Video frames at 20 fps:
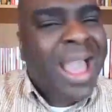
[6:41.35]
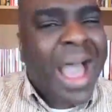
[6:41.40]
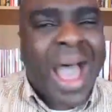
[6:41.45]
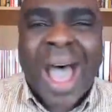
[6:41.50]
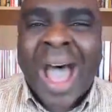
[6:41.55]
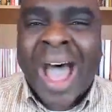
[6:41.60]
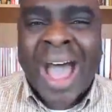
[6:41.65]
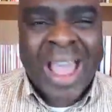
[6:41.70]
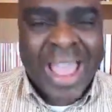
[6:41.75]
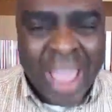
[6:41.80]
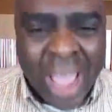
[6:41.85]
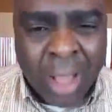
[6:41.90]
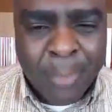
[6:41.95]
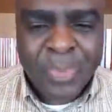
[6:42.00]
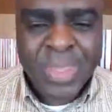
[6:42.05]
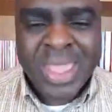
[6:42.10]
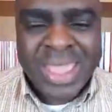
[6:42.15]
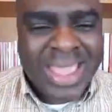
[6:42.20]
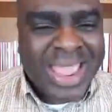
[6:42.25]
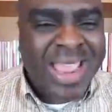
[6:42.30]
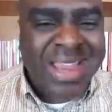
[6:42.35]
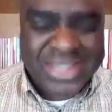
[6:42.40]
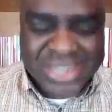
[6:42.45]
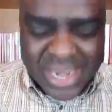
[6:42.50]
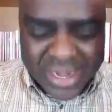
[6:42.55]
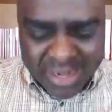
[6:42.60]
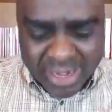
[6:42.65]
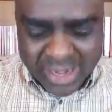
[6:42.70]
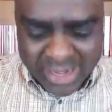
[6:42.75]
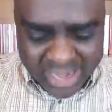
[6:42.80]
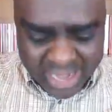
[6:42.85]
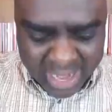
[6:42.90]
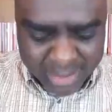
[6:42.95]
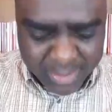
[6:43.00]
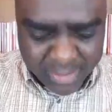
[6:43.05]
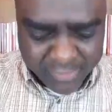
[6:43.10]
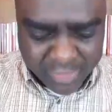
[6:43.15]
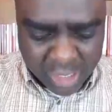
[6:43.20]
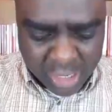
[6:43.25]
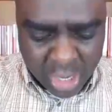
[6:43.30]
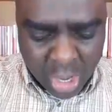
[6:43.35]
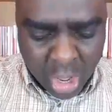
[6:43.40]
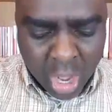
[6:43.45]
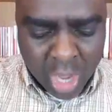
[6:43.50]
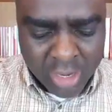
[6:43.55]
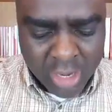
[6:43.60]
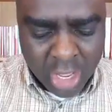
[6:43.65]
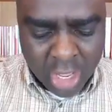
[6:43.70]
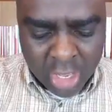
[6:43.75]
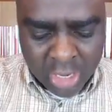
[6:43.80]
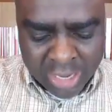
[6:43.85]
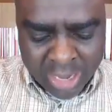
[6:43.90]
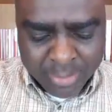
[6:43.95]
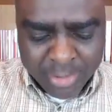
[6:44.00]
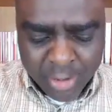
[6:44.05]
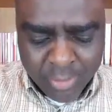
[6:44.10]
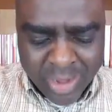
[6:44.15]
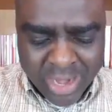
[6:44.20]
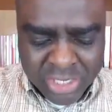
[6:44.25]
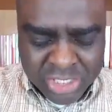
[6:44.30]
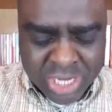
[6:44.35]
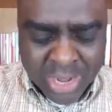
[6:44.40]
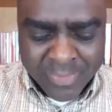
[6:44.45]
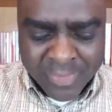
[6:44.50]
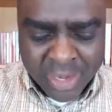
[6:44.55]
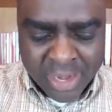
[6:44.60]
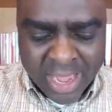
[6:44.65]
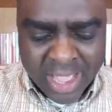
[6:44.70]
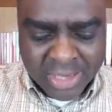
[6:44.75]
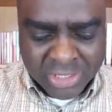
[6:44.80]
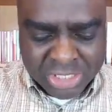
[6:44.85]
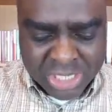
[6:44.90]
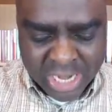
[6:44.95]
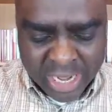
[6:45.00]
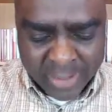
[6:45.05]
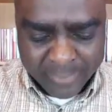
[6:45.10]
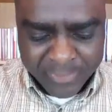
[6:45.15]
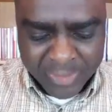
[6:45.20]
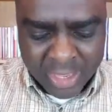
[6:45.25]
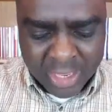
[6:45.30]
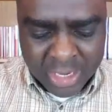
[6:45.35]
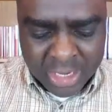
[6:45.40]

Our help is in the name of the Lord. Let me read something else here.